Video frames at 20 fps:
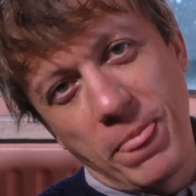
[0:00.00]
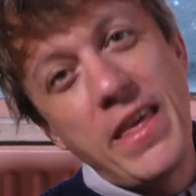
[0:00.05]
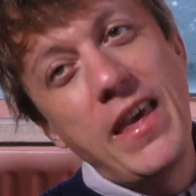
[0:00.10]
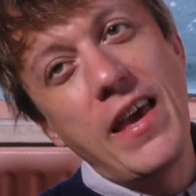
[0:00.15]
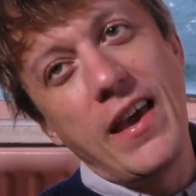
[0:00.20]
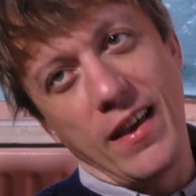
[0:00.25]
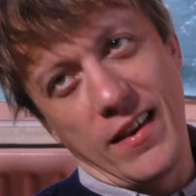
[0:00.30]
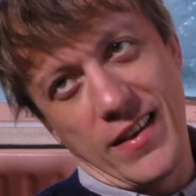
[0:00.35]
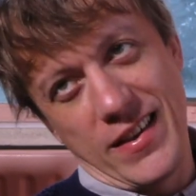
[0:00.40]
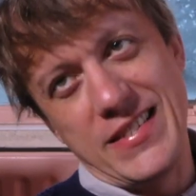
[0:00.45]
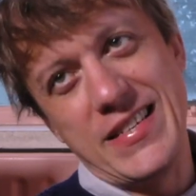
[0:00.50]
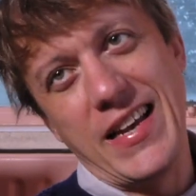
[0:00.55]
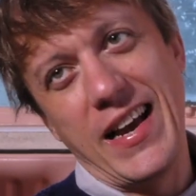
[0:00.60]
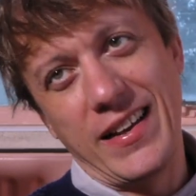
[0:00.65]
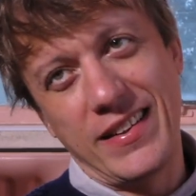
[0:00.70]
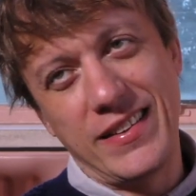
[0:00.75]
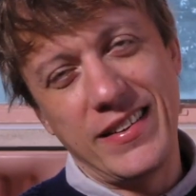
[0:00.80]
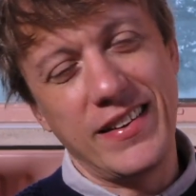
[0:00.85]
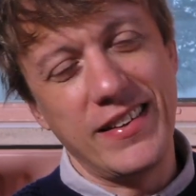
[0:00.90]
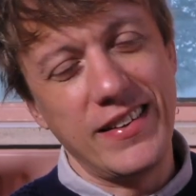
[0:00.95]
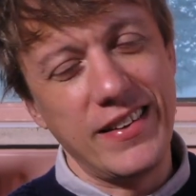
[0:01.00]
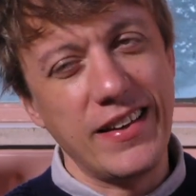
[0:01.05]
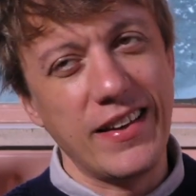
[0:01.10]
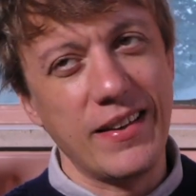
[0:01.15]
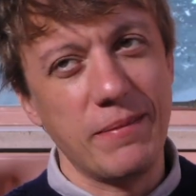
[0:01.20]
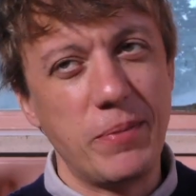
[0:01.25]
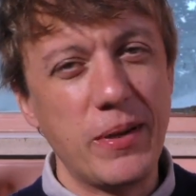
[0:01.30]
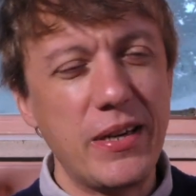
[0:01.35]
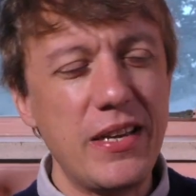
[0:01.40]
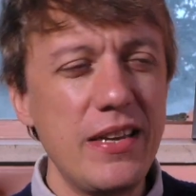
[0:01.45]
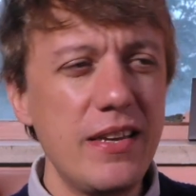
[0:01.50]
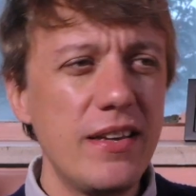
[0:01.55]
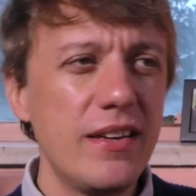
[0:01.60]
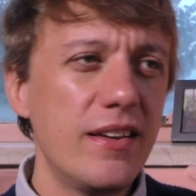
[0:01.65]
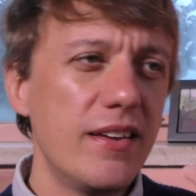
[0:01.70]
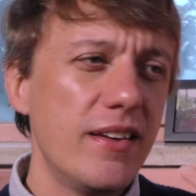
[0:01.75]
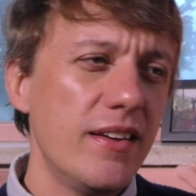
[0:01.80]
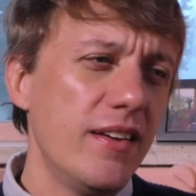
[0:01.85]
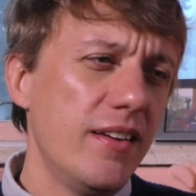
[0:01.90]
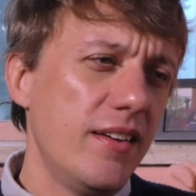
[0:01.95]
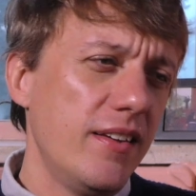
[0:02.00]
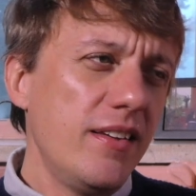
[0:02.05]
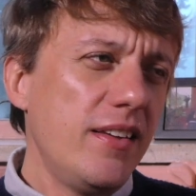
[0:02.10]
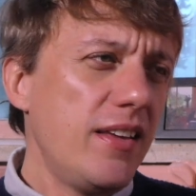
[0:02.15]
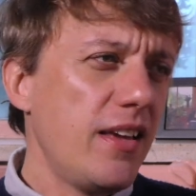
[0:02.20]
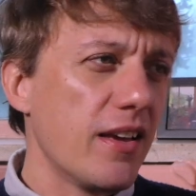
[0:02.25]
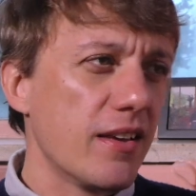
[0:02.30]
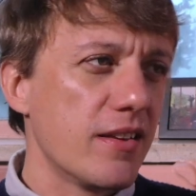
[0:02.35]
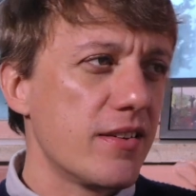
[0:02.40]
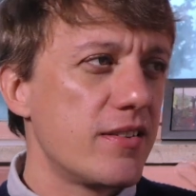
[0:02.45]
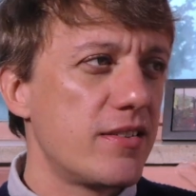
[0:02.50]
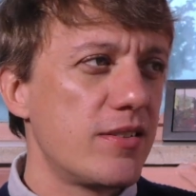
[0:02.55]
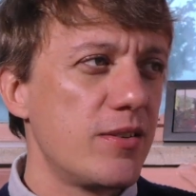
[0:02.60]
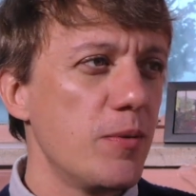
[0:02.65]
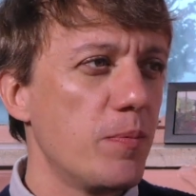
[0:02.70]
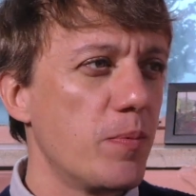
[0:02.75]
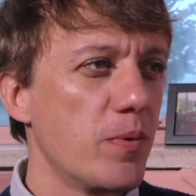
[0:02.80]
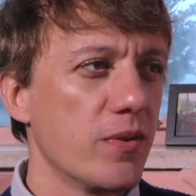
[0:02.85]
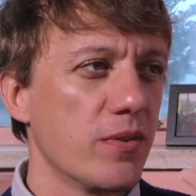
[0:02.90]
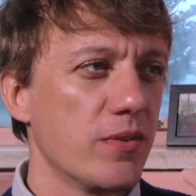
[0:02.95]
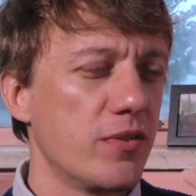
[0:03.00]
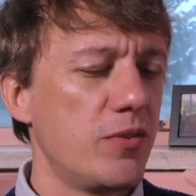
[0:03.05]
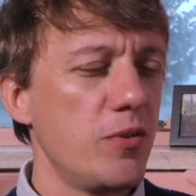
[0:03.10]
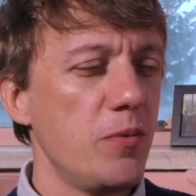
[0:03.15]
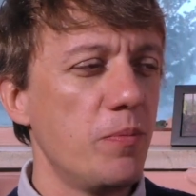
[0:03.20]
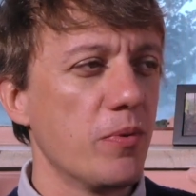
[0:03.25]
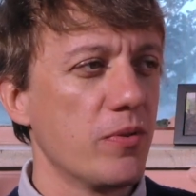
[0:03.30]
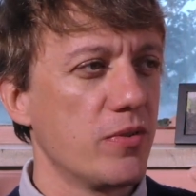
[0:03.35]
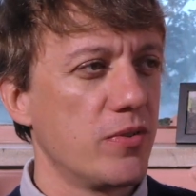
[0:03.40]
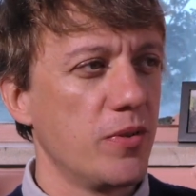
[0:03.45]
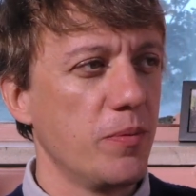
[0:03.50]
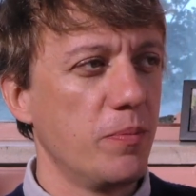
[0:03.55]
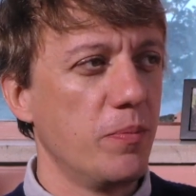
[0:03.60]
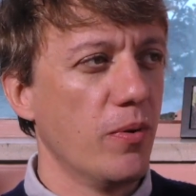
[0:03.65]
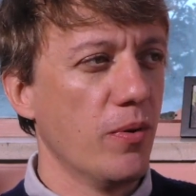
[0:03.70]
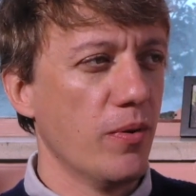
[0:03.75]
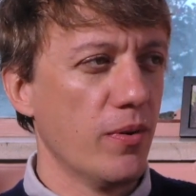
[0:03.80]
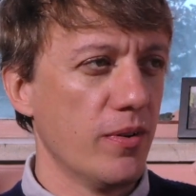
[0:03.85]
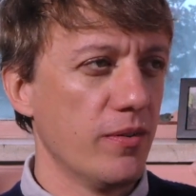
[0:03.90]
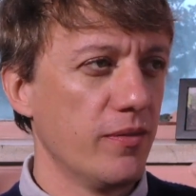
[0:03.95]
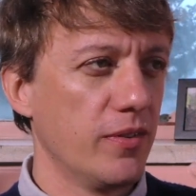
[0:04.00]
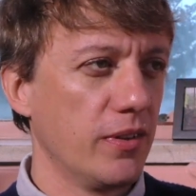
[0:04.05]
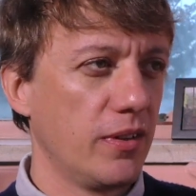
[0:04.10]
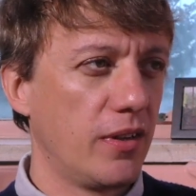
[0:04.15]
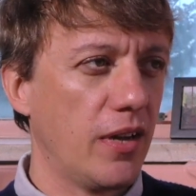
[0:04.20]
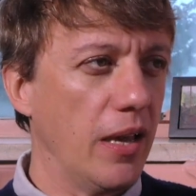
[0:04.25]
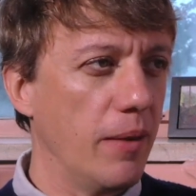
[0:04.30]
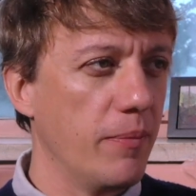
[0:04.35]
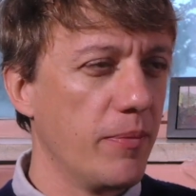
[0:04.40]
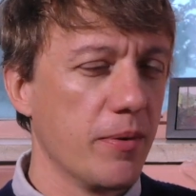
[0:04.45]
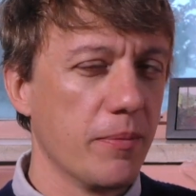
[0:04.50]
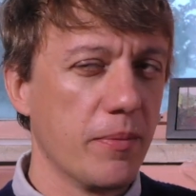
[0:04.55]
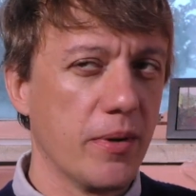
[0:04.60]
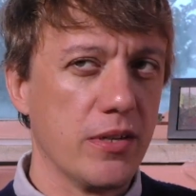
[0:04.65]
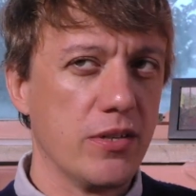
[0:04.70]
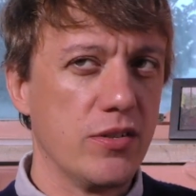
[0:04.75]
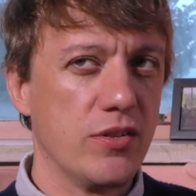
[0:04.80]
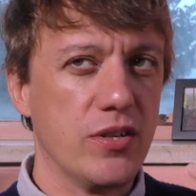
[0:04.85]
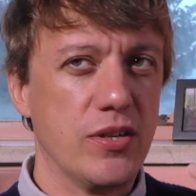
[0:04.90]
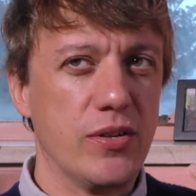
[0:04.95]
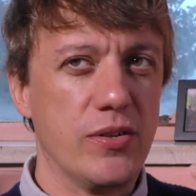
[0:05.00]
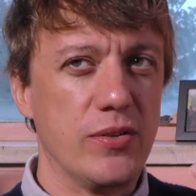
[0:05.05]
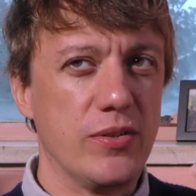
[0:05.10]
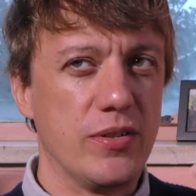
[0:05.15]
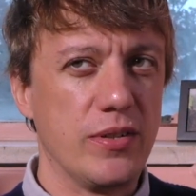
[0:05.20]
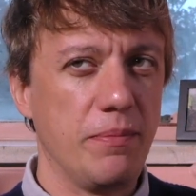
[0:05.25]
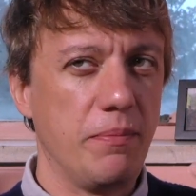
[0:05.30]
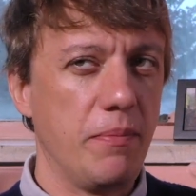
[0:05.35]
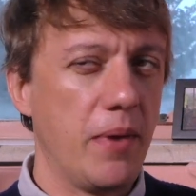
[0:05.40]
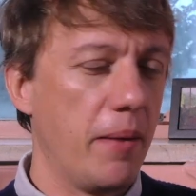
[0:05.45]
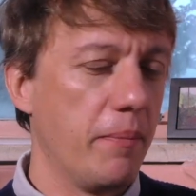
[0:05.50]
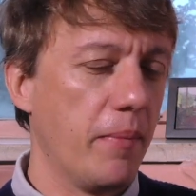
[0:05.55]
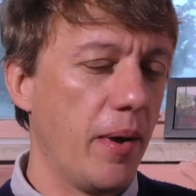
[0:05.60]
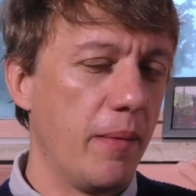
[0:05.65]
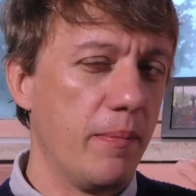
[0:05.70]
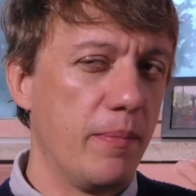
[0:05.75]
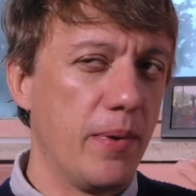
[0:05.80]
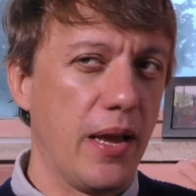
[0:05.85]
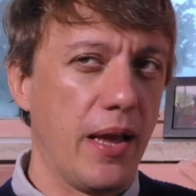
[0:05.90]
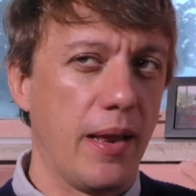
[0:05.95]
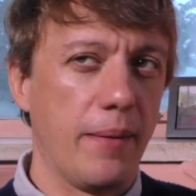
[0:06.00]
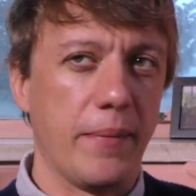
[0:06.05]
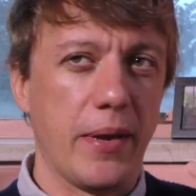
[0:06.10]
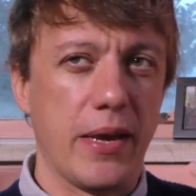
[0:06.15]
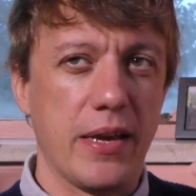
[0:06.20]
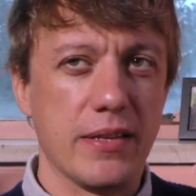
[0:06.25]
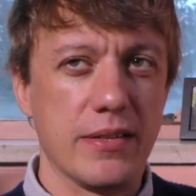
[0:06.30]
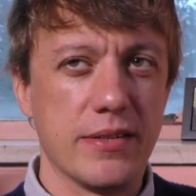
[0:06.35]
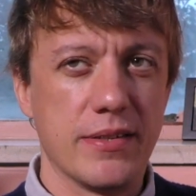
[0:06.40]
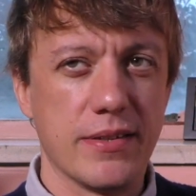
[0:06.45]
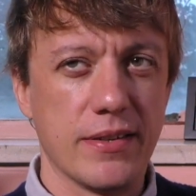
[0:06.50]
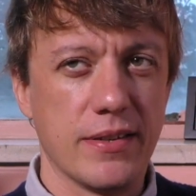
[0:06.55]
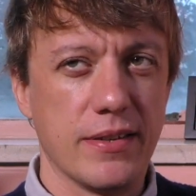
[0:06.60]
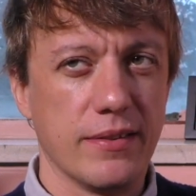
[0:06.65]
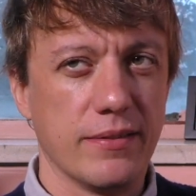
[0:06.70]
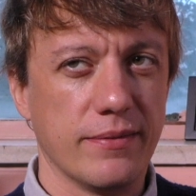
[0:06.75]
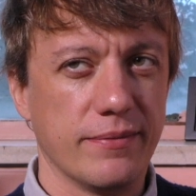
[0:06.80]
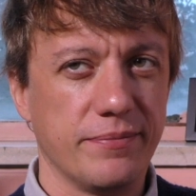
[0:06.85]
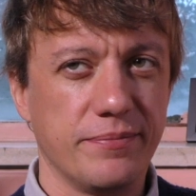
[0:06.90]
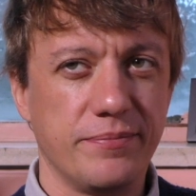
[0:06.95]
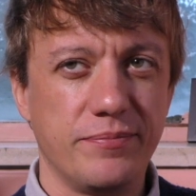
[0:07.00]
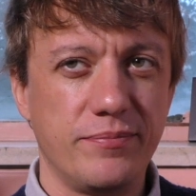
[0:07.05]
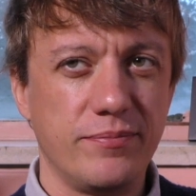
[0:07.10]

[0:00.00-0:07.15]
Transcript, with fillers: Yeah, exactly, yeah. But he's super, super supportive, and came to my shows and met my bandmates and,